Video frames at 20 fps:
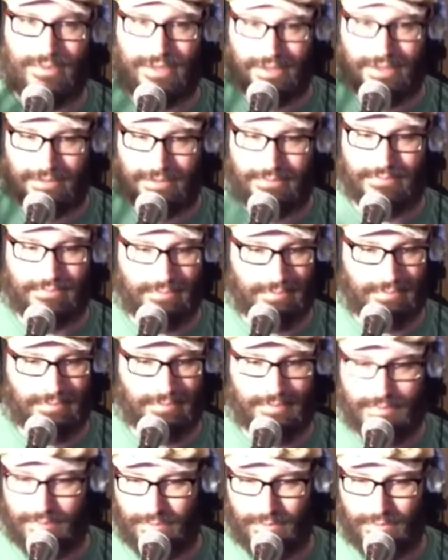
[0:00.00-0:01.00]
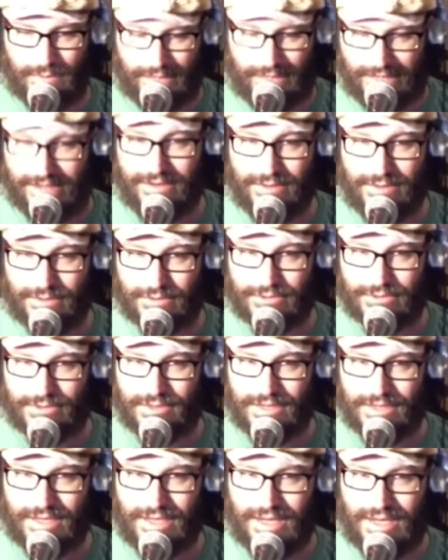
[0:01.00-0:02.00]
he mm-hmm. what he hears.
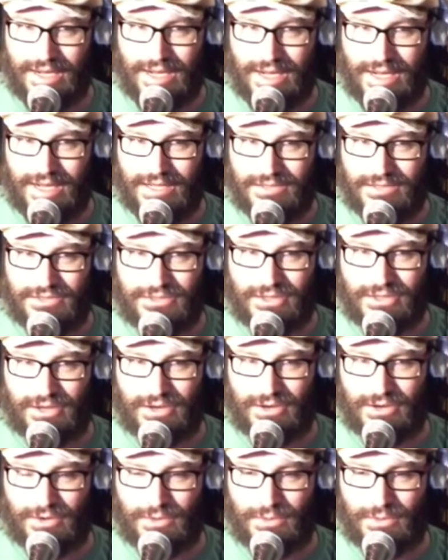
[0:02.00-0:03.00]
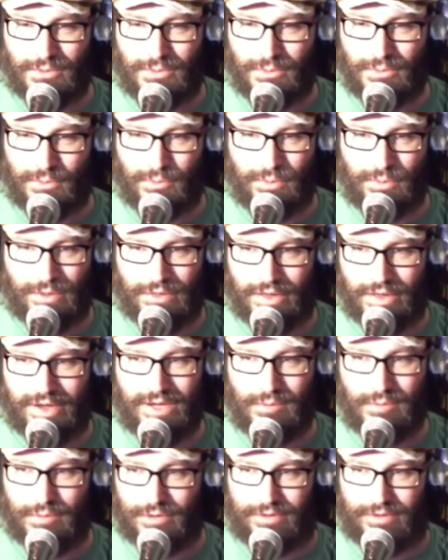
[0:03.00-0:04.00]
So with
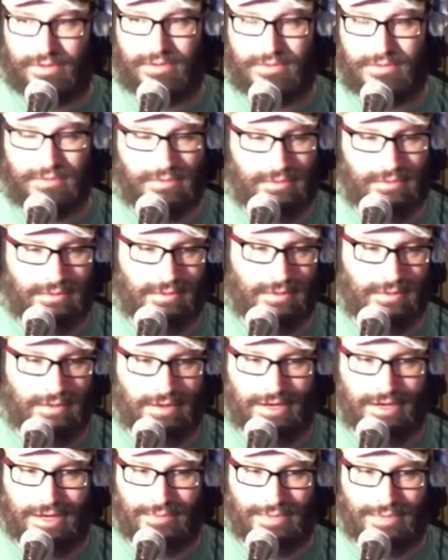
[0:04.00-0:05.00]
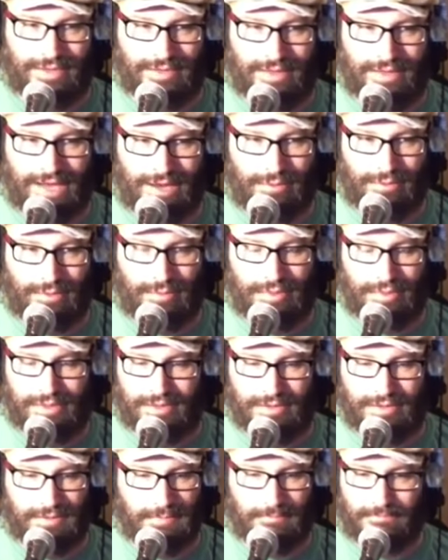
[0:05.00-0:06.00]
anybody, I mean that would
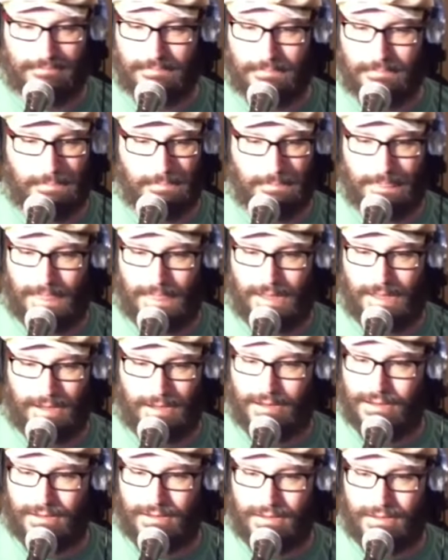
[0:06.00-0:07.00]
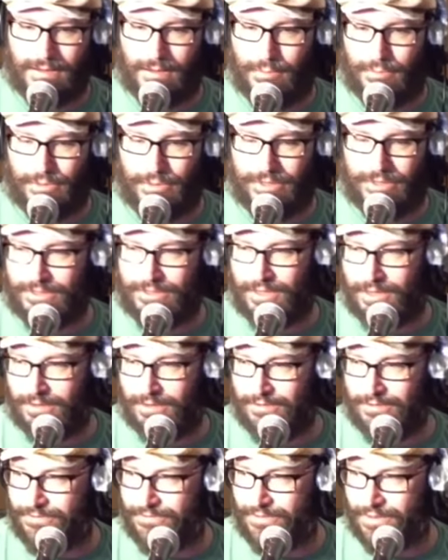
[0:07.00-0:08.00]
be a pretty
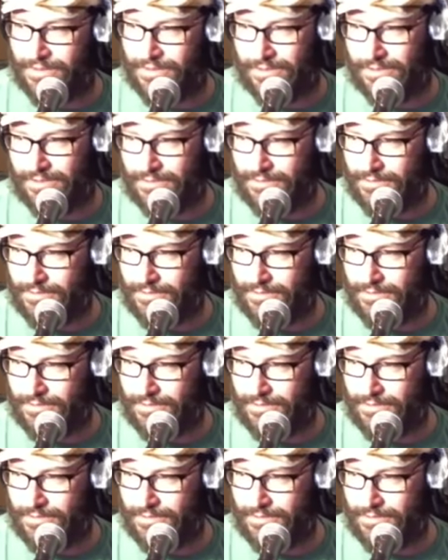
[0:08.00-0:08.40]
tough uh,